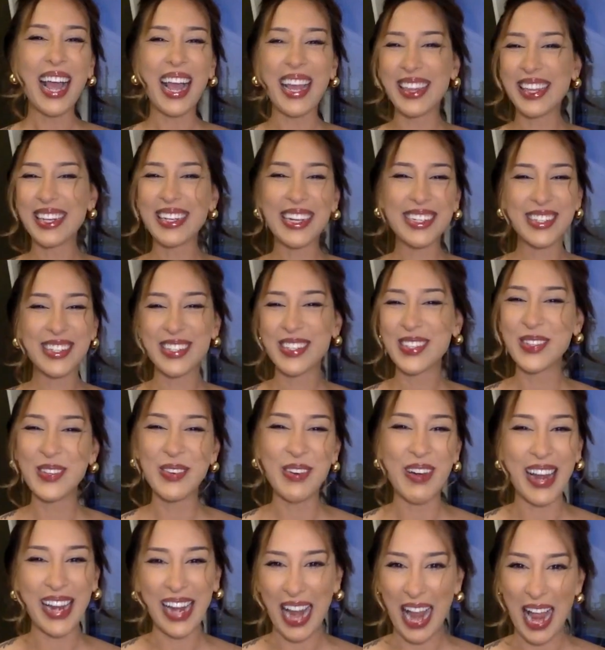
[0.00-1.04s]
I think that's just who
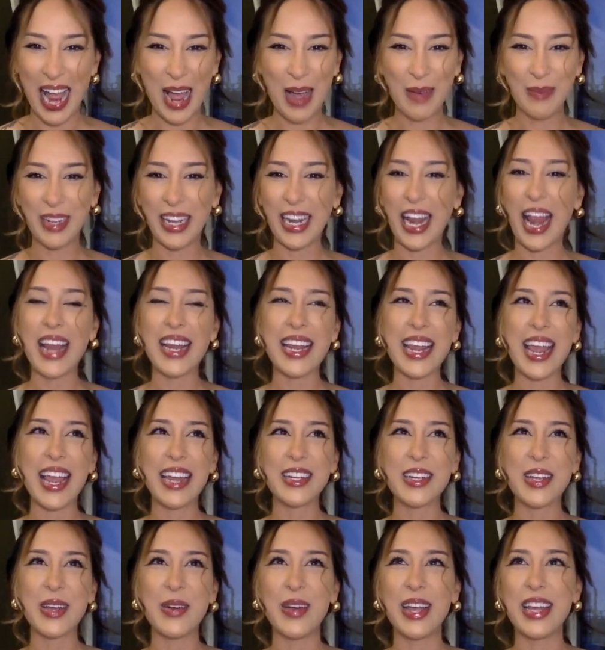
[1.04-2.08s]
I am. Like I
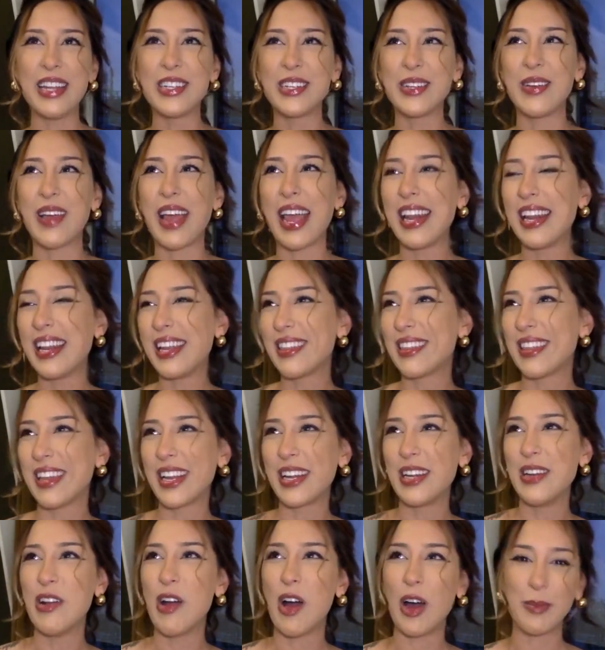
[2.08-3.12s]
can't go into
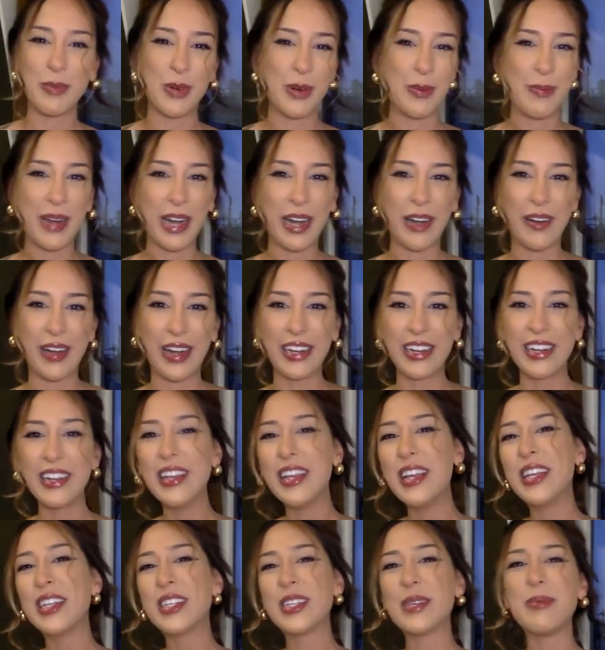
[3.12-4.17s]
anything not preparing.
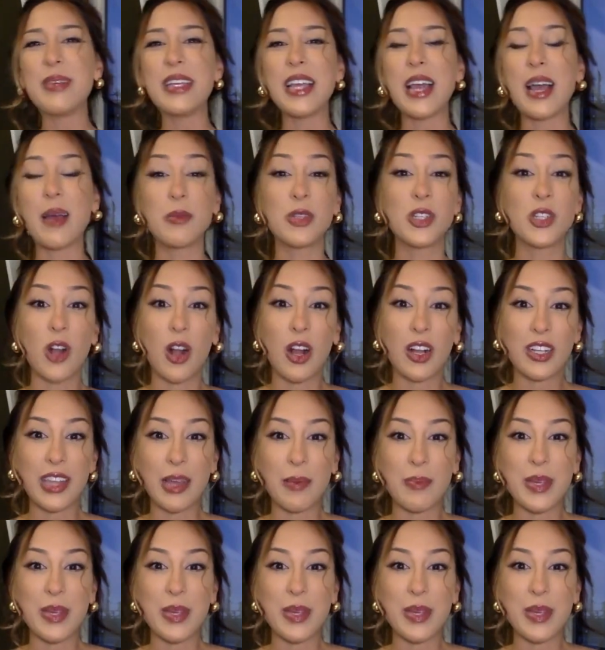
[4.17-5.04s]
To me, I'm shocked that